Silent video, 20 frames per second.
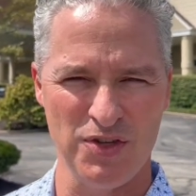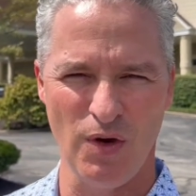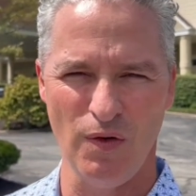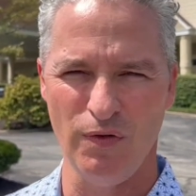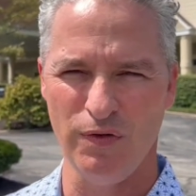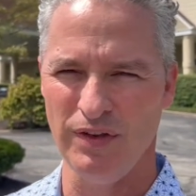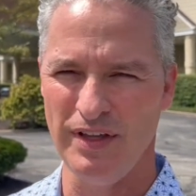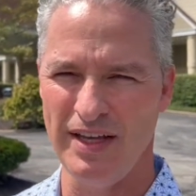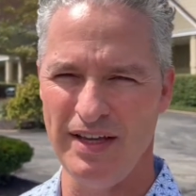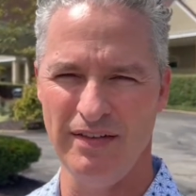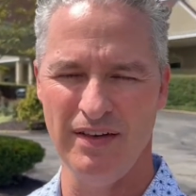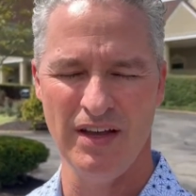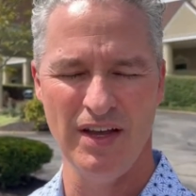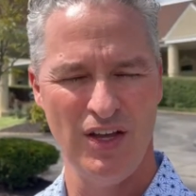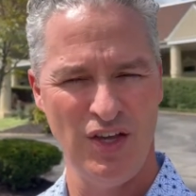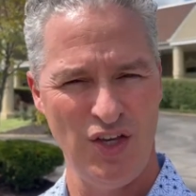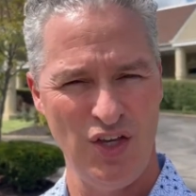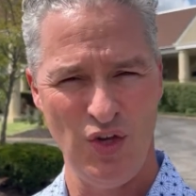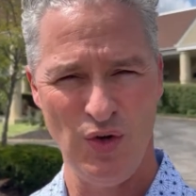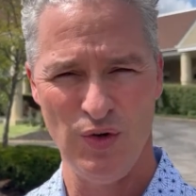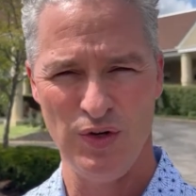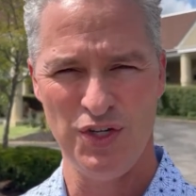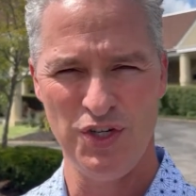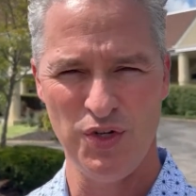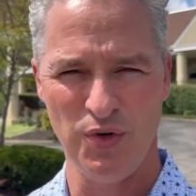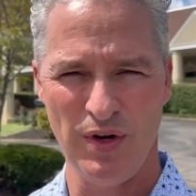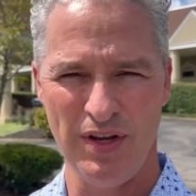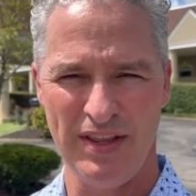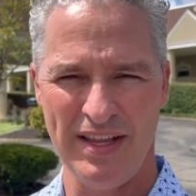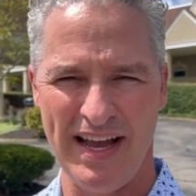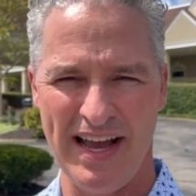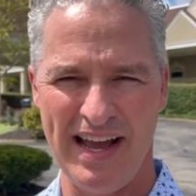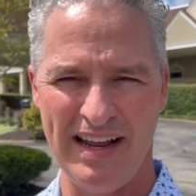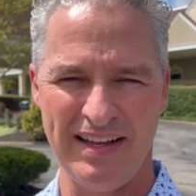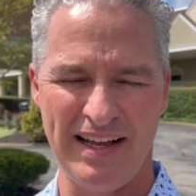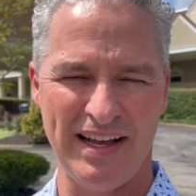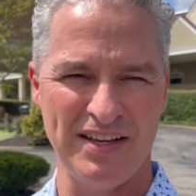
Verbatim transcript: Hopefully you enjoyed that.